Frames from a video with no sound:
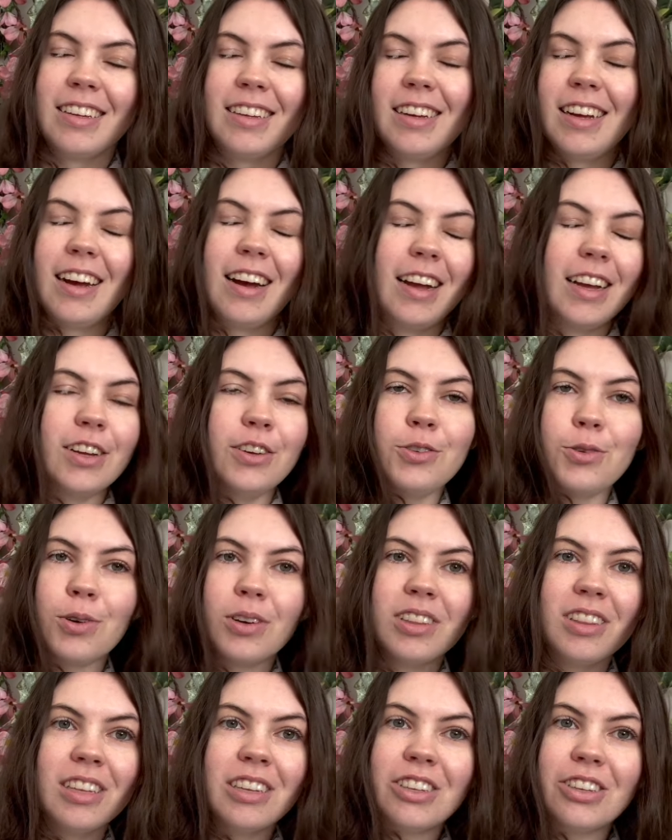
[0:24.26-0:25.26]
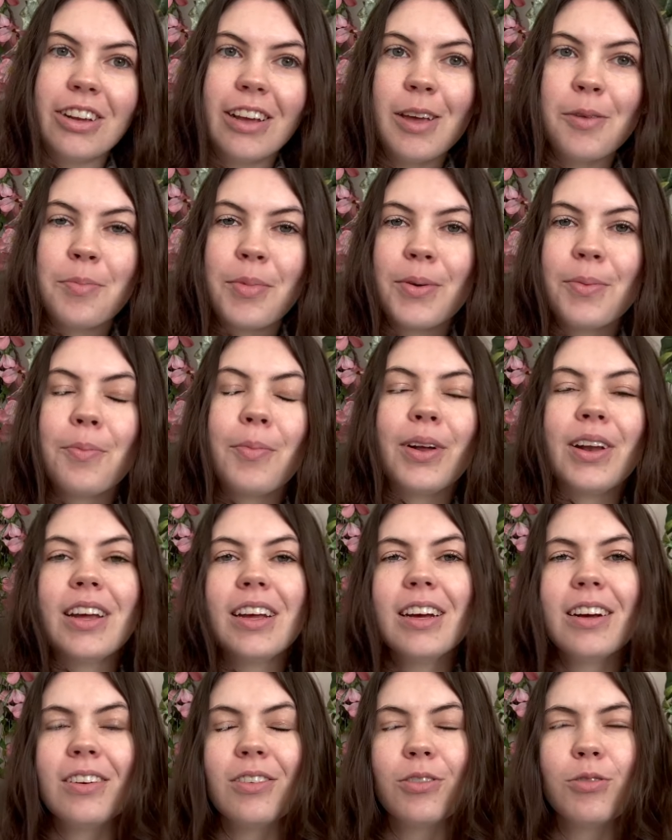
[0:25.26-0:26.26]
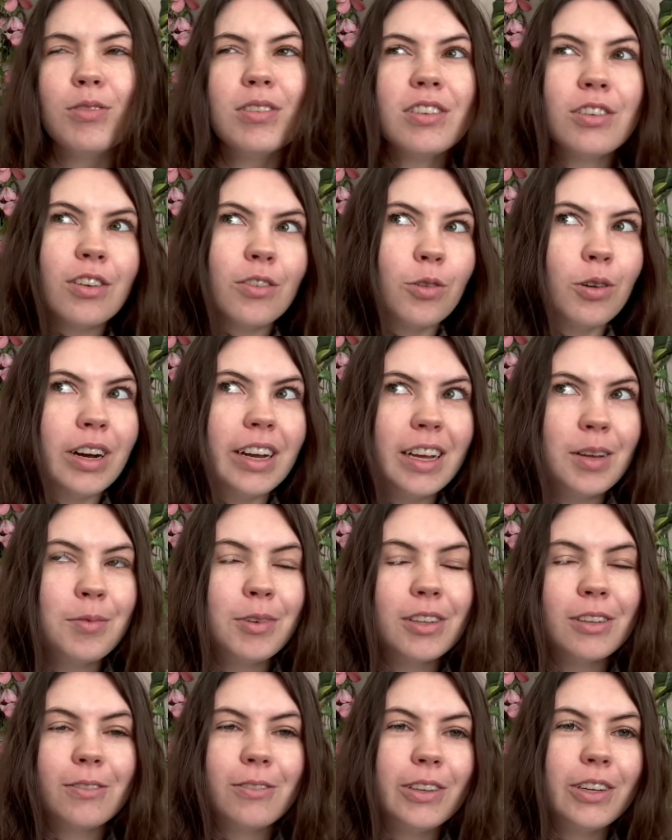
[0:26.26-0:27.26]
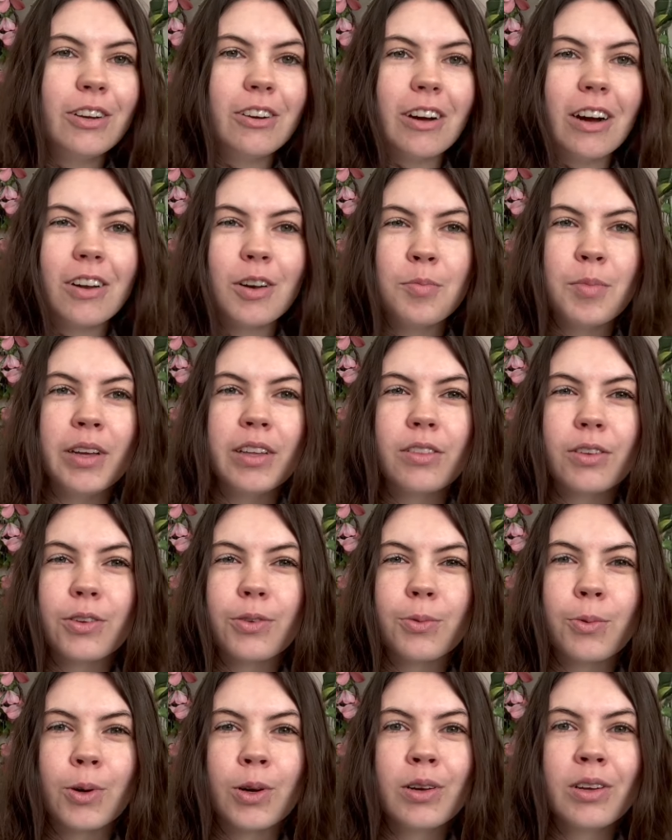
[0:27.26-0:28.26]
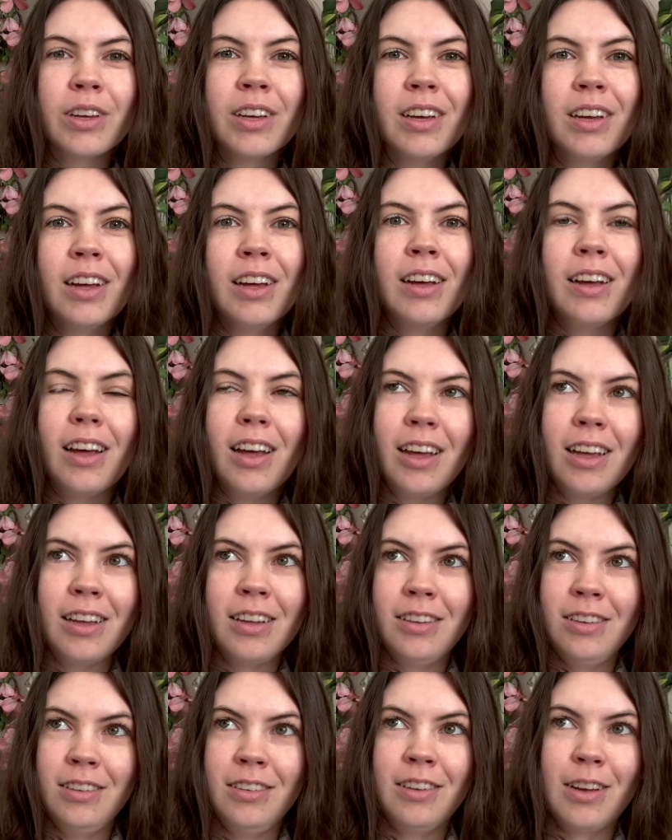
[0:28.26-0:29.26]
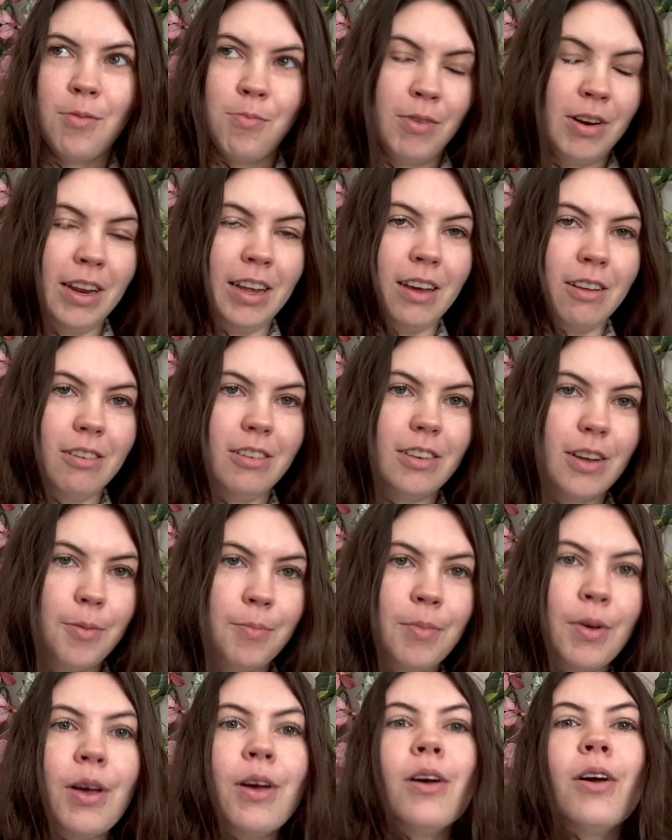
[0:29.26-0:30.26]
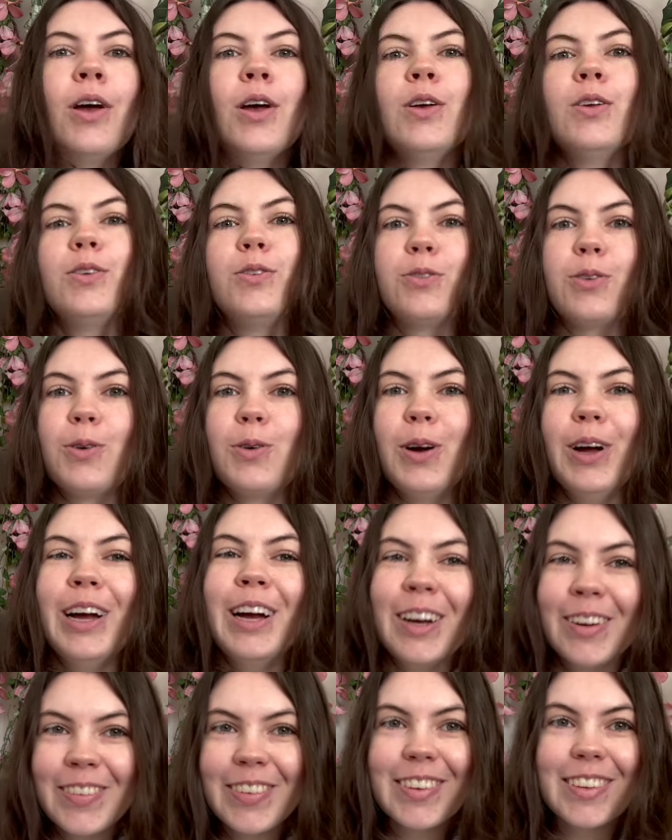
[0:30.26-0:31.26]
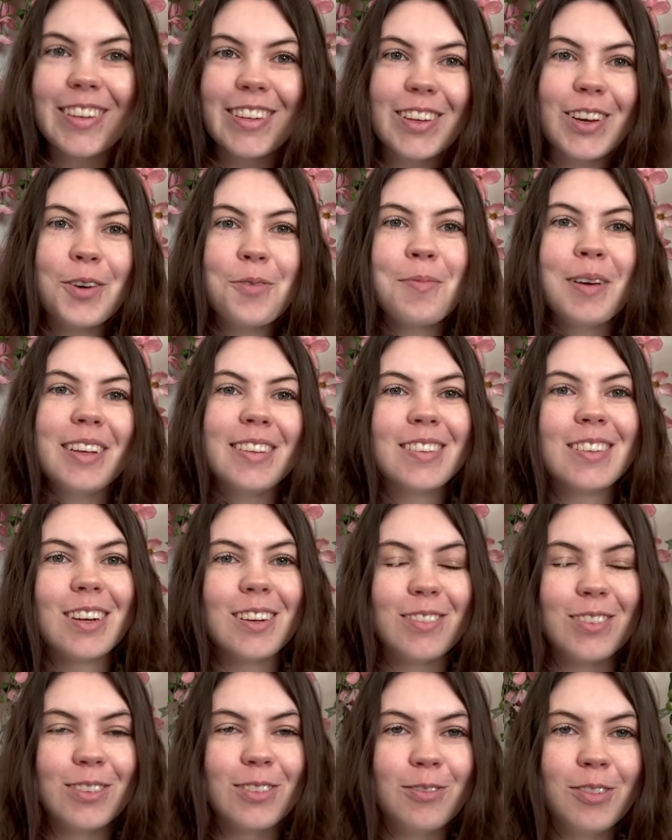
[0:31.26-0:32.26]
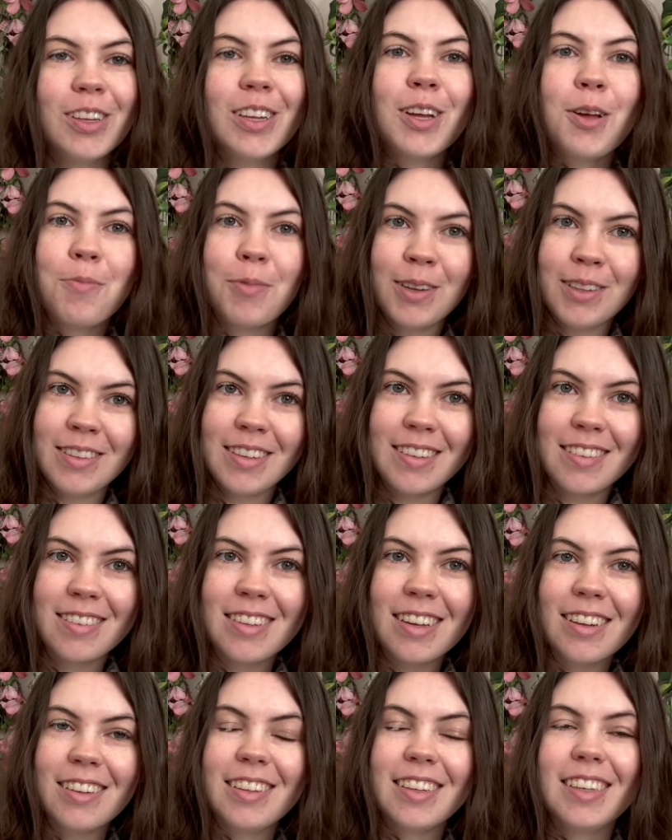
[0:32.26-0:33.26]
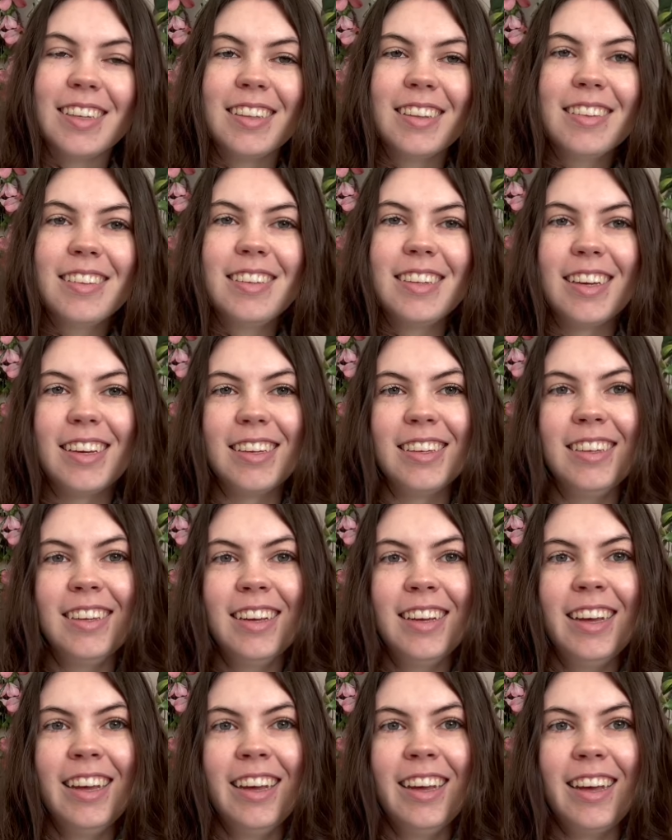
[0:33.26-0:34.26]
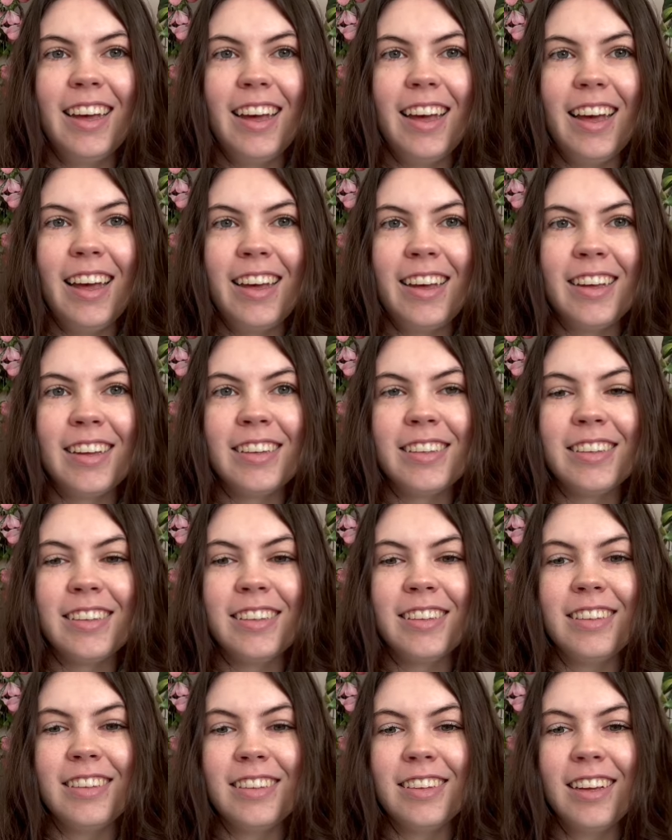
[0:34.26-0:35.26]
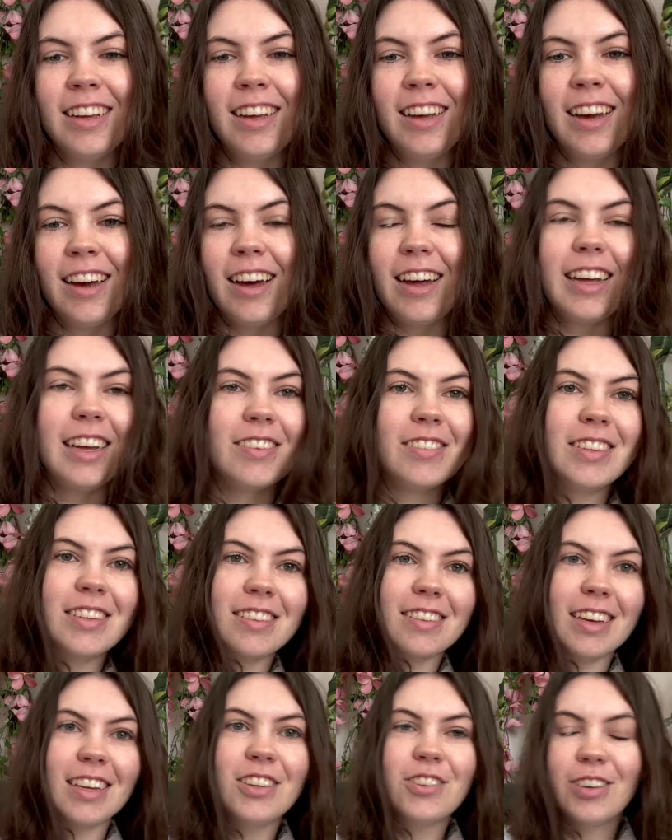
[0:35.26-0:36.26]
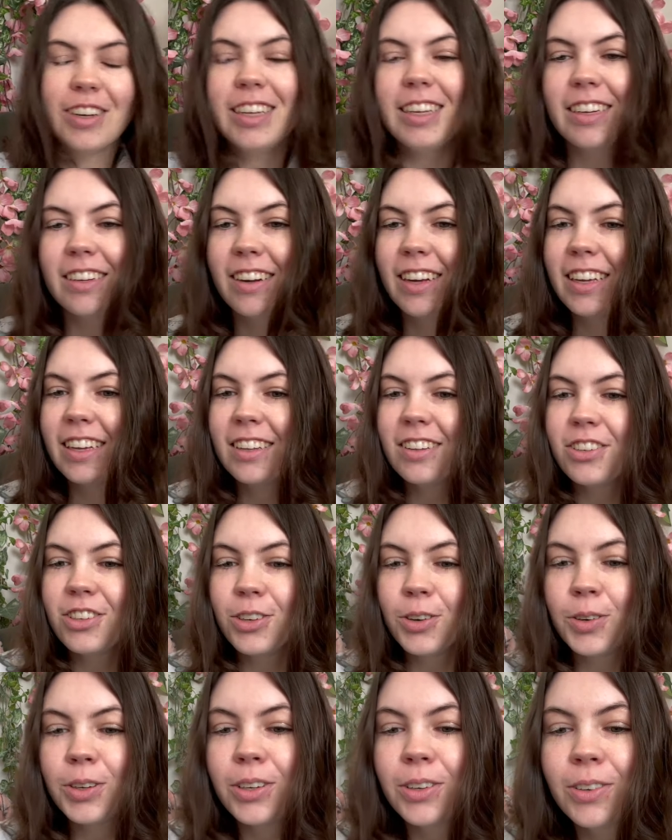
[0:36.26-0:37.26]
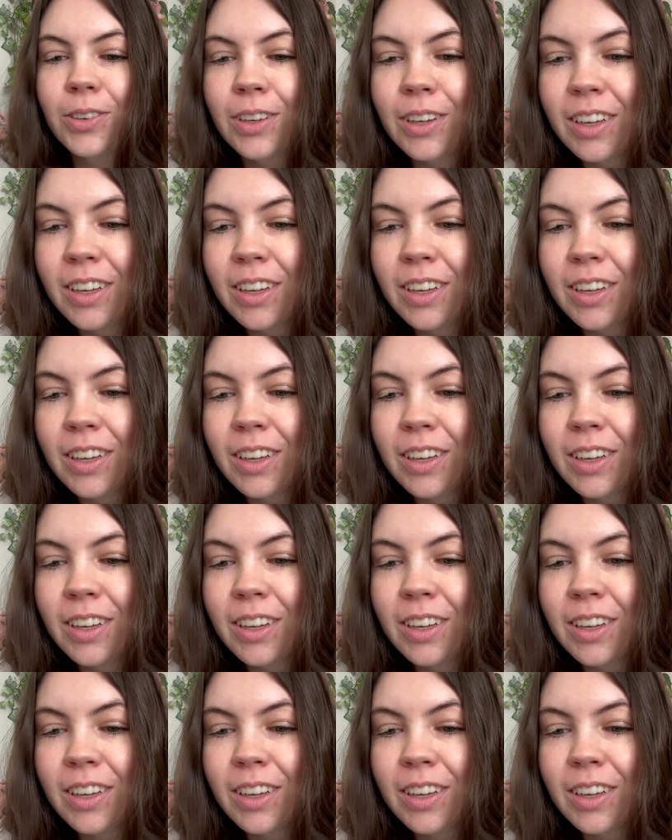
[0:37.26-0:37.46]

I adored the shape, but I wasn't quite able to figure out how to make those work, and I'm running out of time. So I'm gonna go based off of Princess Zelda instead. And I have the sketch right here I can show you.